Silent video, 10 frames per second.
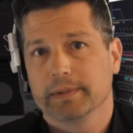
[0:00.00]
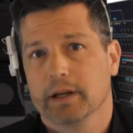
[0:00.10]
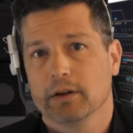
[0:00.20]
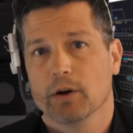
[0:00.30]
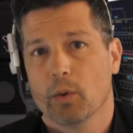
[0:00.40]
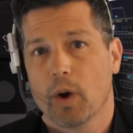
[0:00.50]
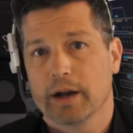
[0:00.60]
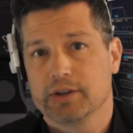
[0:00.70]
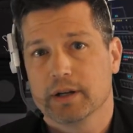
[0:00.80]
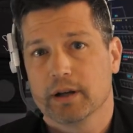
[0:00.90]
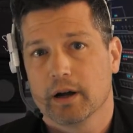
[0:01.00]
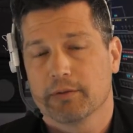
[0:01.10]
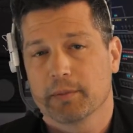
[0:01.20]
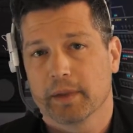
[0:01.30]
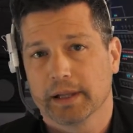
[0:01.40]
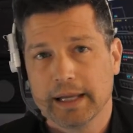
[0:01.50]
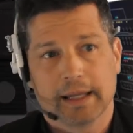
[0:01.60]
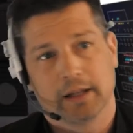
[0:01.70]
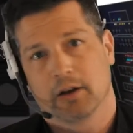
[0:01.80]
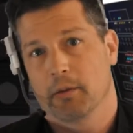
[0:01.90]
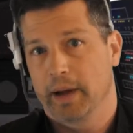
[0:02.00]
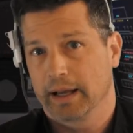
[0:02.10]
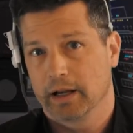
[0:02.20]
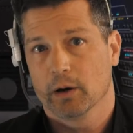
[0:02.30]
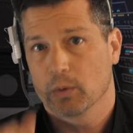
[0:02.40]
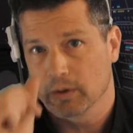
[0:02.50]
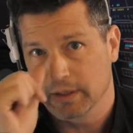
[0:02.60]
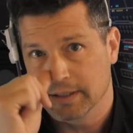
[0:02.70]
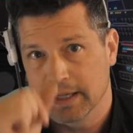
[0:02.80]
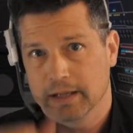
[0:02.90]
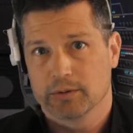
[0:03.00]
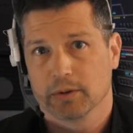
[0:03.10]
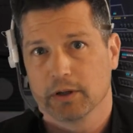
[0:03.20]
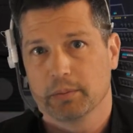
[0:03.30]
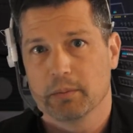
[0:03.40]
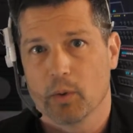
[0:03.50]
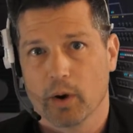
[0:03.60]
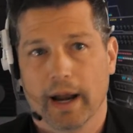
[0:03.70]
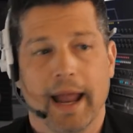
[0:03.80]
You can go watch it from the link and then come back here. We're going to dig into it a little bit more.